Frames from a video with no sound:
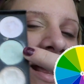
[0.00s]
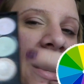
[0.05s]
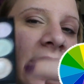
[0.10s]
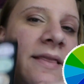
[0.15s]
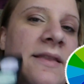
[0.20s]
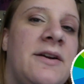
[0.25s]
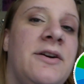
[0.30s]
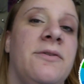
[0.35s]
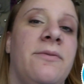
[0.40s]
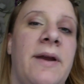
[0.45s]

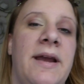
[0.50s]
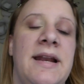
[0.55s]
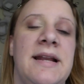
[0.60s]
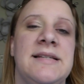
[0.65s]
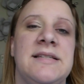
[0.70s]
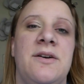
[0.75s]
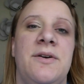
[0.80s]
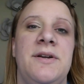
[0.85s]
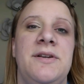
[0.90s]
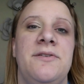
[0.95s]
and the green
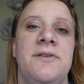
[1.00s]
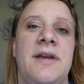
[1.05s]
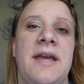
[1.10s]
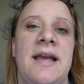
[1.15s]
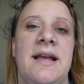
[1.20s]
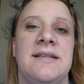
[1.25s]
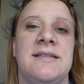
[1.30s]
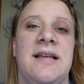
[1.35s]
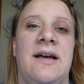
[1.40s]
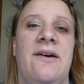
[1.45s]
is going to
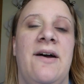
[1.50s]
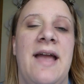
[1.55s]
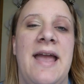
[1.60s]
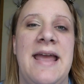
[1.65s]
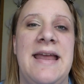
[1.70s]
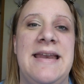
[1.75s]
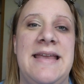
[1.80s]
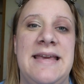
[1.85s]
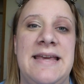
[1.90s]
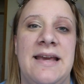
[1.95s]
cancel out
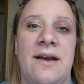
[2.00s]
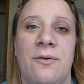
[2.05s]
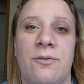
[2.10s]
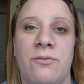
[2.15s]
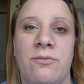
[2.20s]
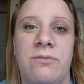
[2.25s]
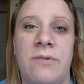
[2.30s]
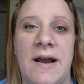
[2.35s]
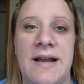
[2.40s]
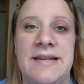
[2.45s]
any
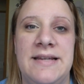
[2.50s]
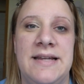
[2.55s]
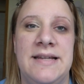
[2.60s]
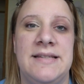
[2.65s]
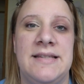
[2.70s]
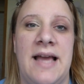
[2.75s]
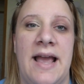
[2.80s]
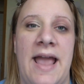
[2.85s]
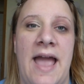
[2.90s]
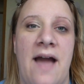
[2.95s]

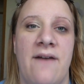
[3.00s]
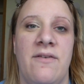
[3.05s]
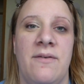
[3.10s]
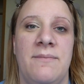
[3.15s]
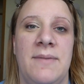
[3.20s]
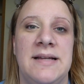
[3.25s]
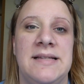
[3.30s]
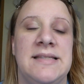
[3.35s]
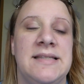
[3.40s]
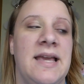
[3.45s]
redness I have
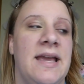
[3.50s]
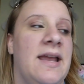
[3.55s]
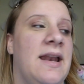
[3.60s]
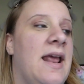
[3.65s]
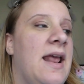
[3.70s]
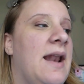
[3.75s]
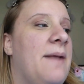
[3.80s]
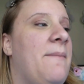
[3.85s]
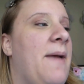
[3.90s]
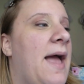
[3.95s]
in my skin.
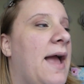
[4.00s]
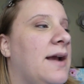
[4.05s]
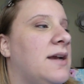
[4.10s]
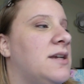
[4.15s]
And I'm